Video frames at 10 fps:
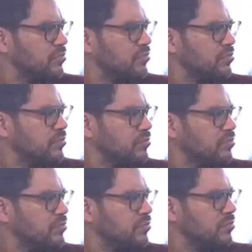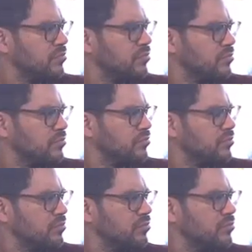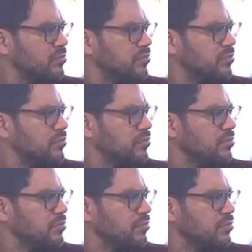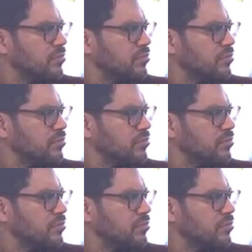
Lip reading: No words are spoken by the person on screen.